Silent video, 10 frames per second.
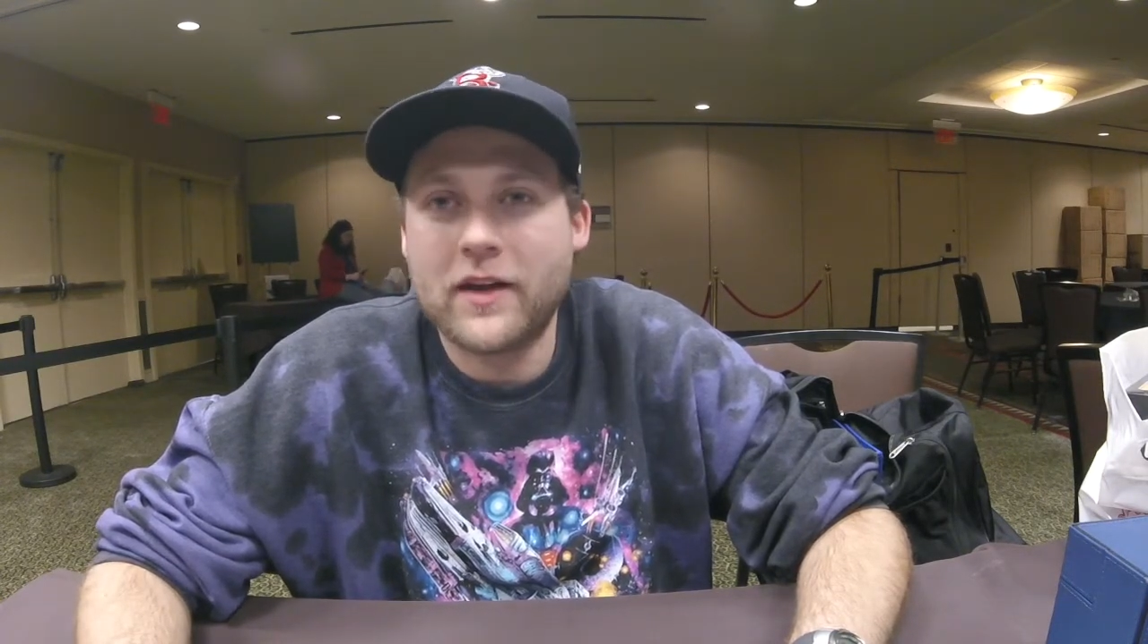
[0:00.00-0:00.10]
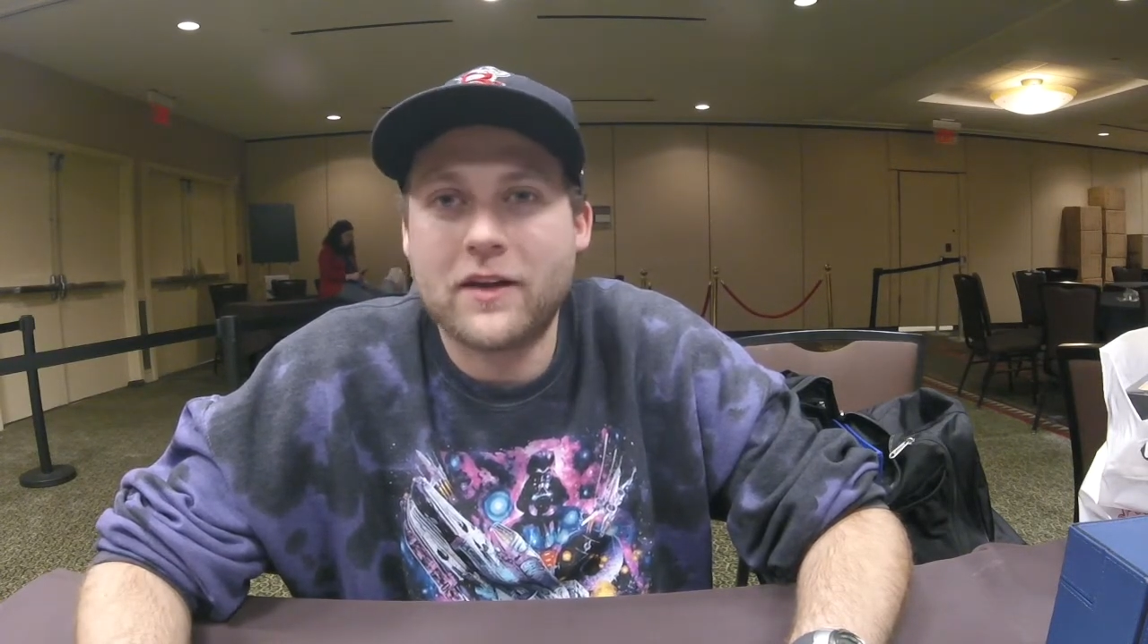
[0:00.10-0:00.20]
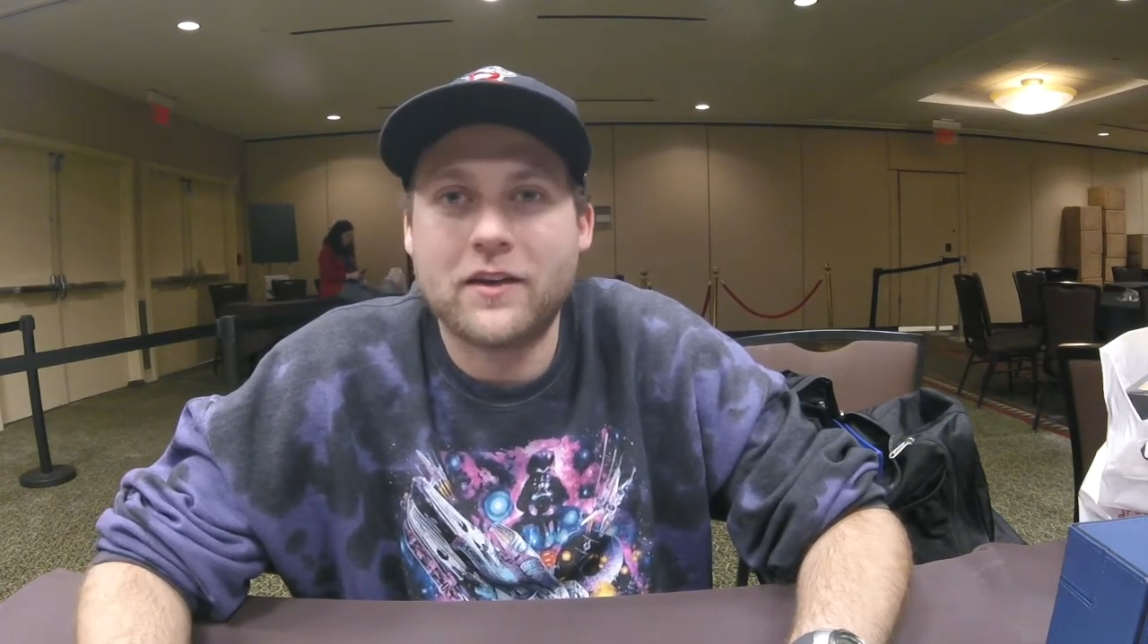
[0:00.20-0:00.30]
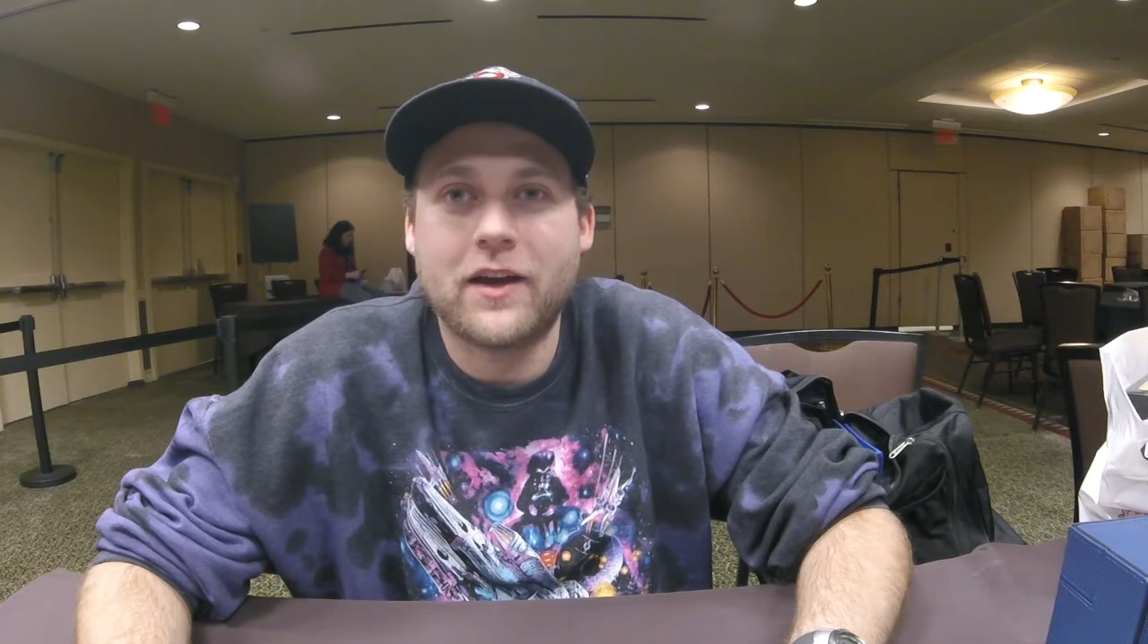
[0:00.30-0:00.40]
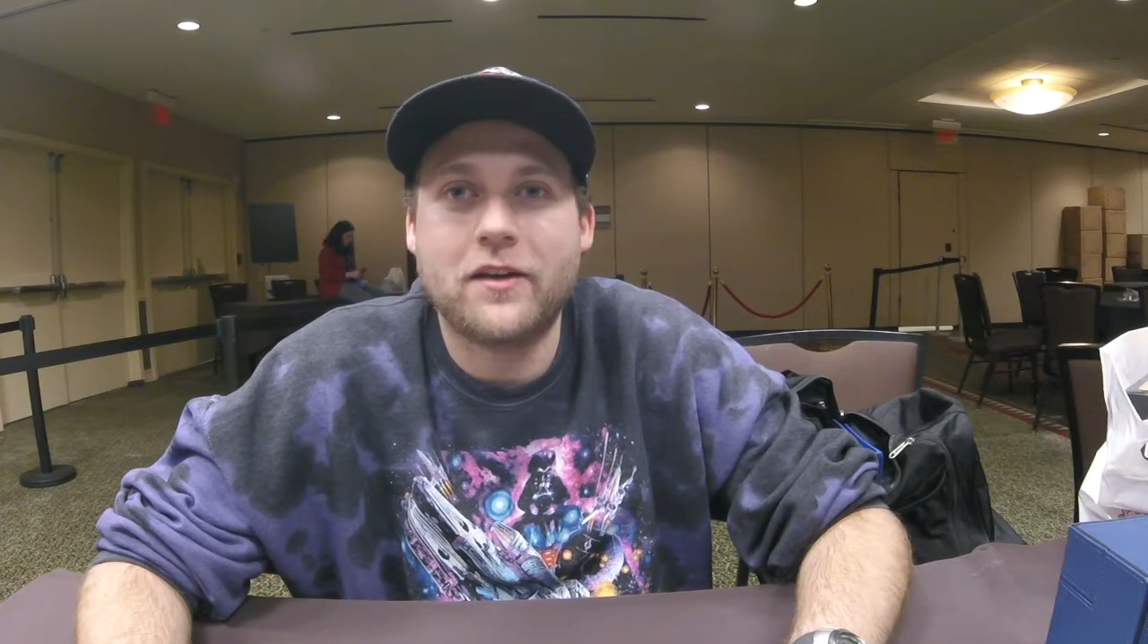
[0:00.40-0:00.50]

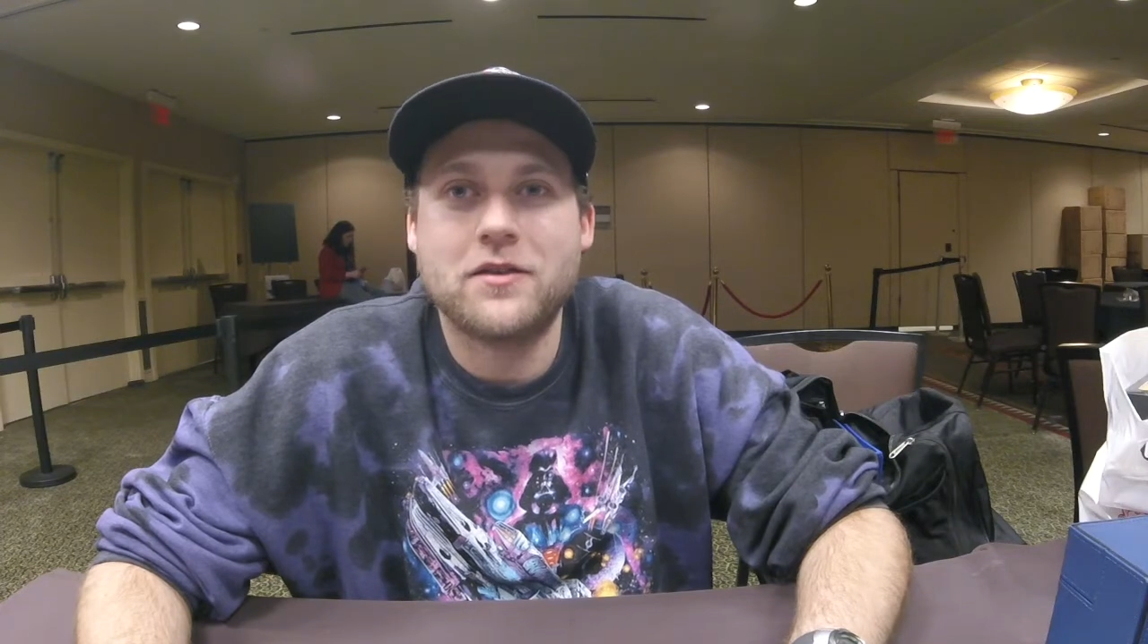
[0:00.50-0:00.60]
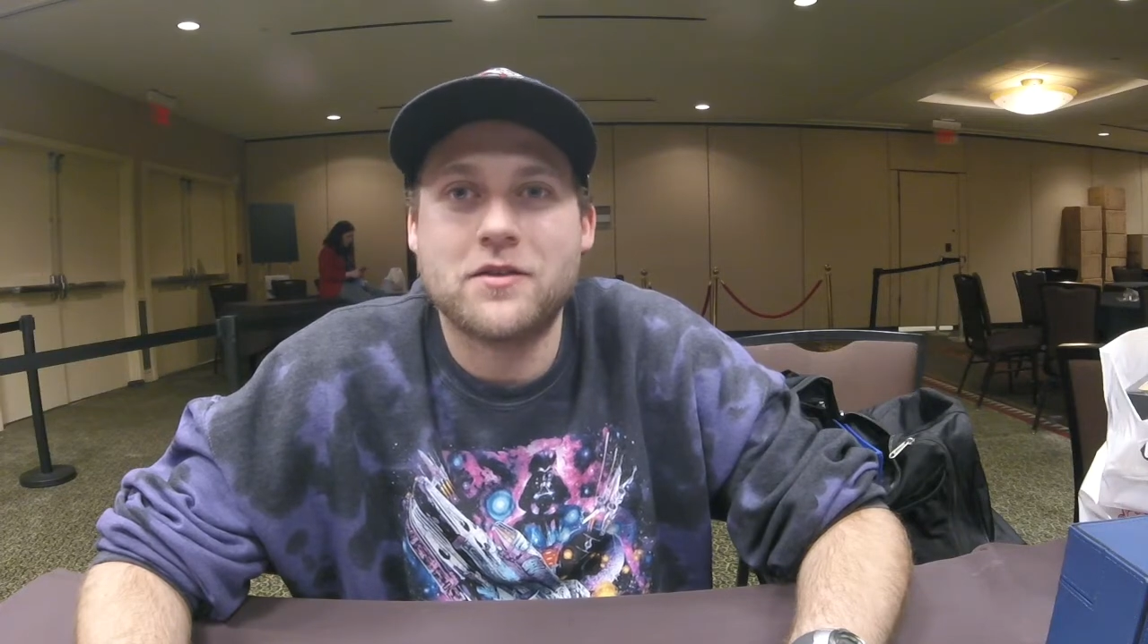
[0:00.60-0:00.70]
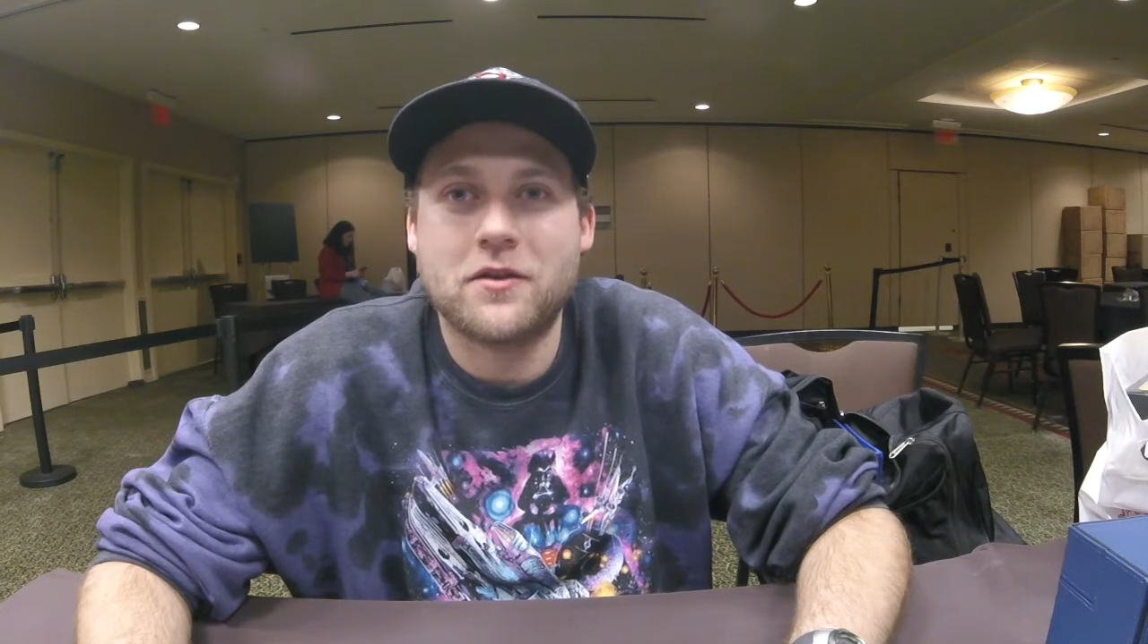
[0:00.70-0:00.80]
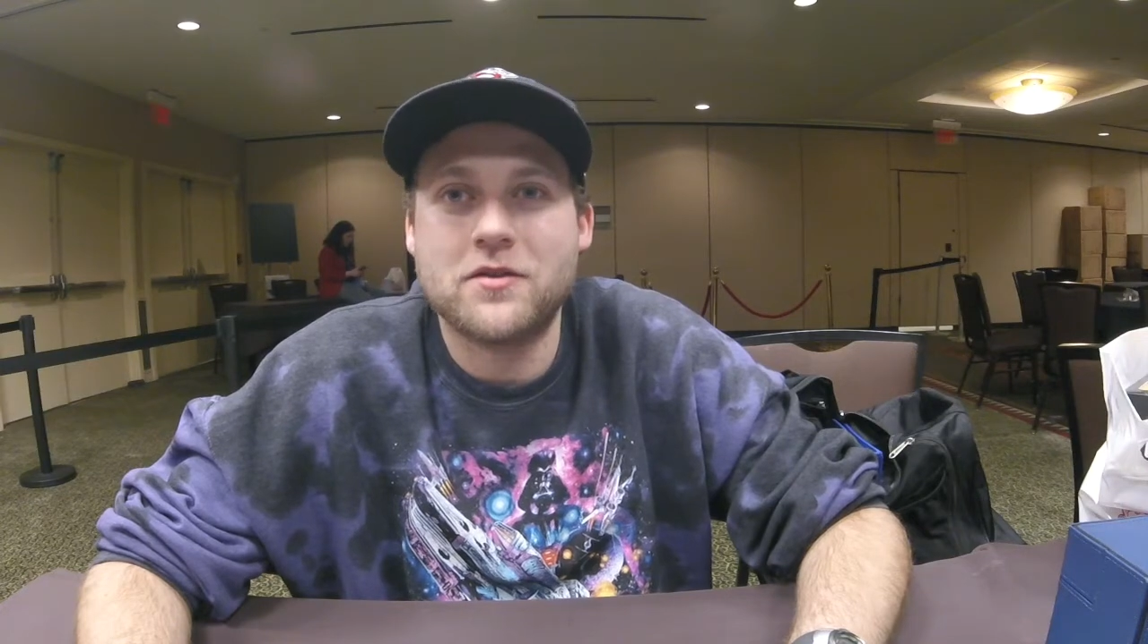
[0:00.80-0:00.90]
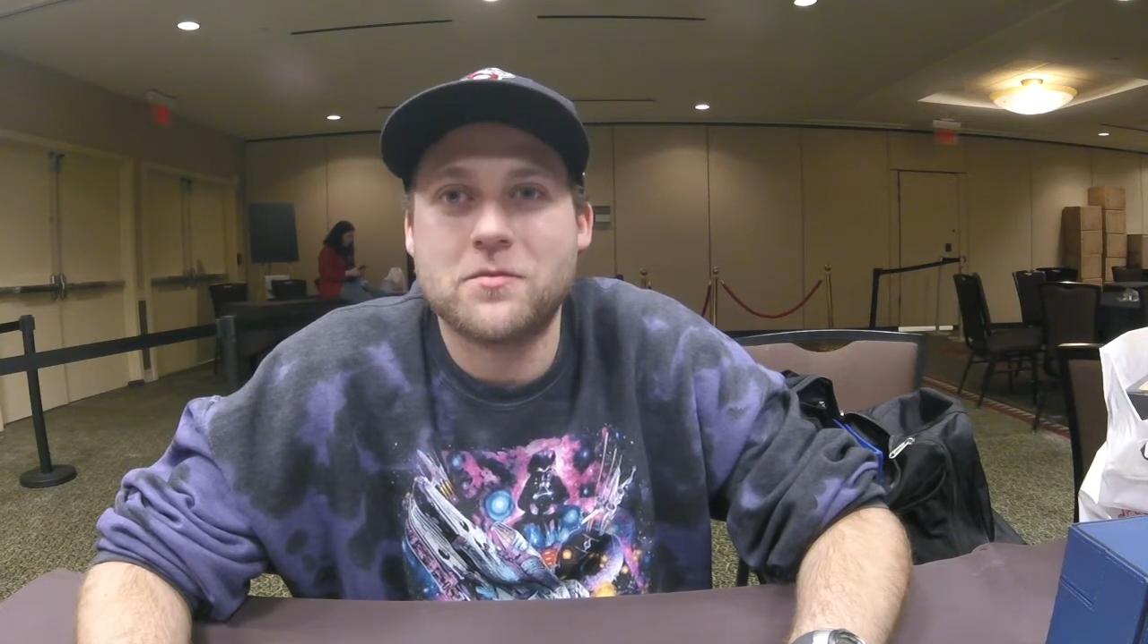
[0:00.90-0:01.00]
deck together.
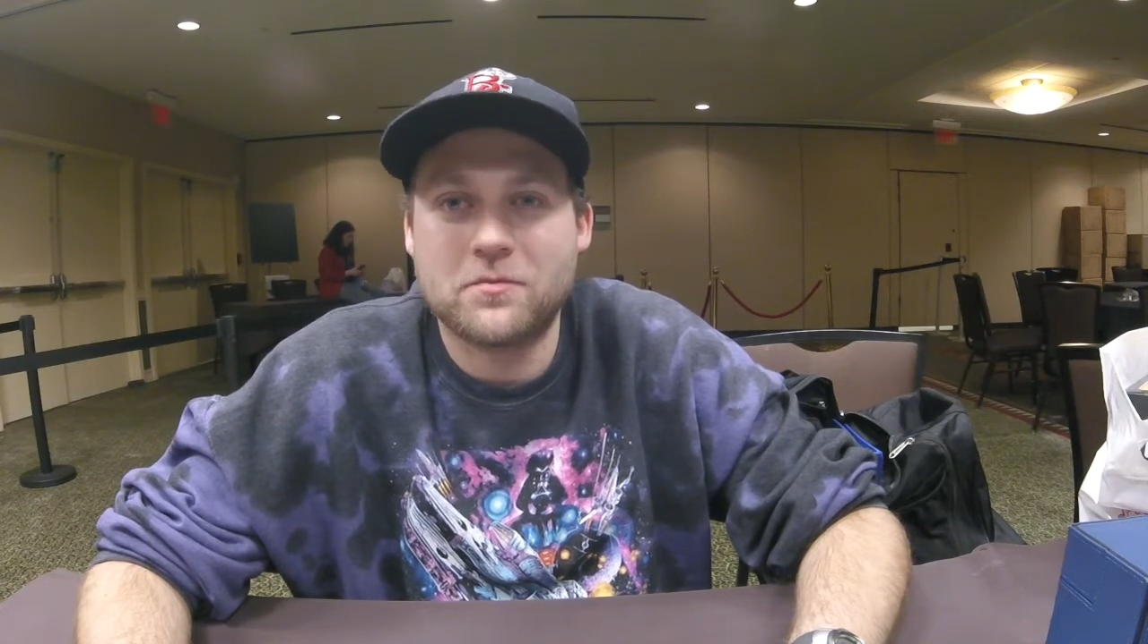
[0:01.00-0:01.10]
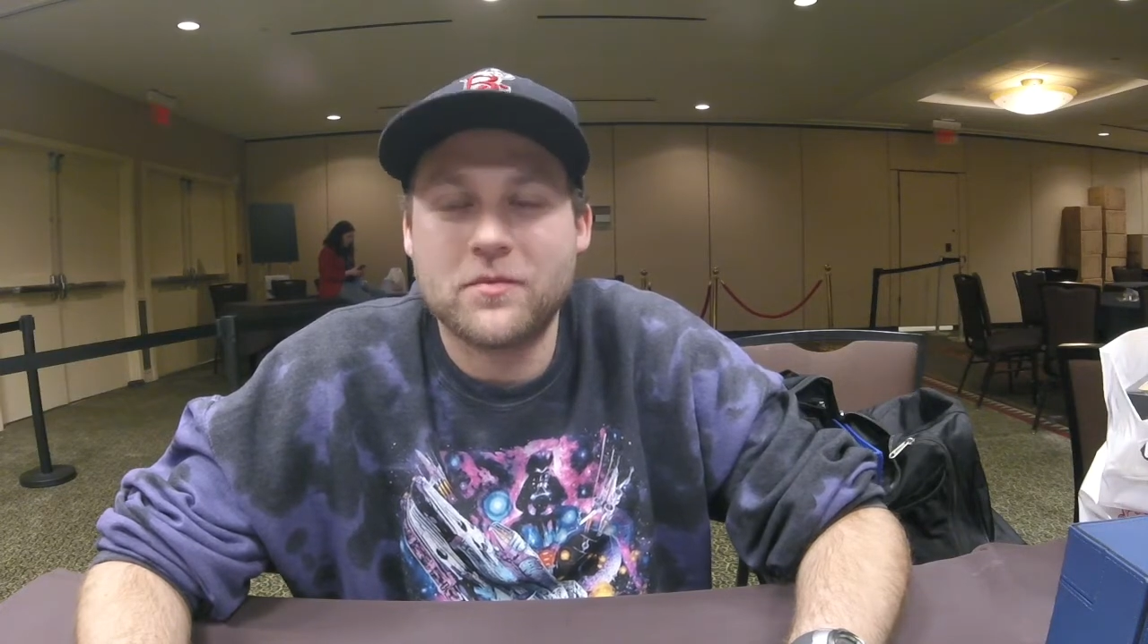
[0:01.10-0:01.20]
So it was